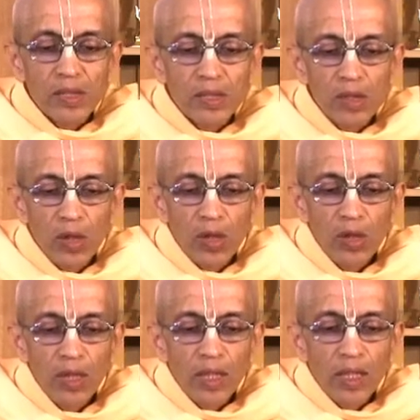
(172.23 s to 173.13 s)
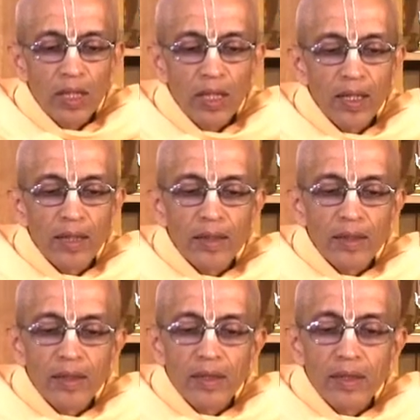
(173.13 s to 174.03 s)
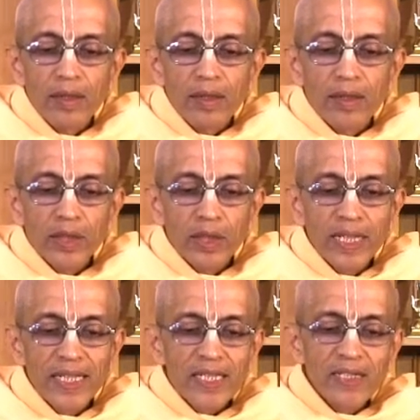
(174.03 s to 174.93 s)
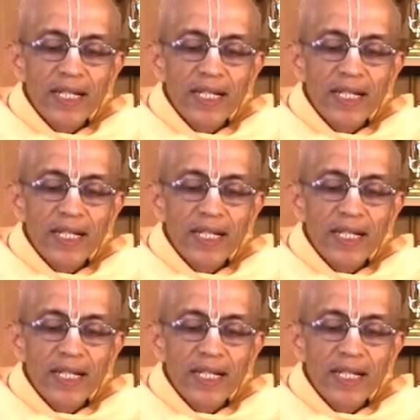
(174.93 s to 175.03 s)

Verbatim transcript: So uh, Krishna is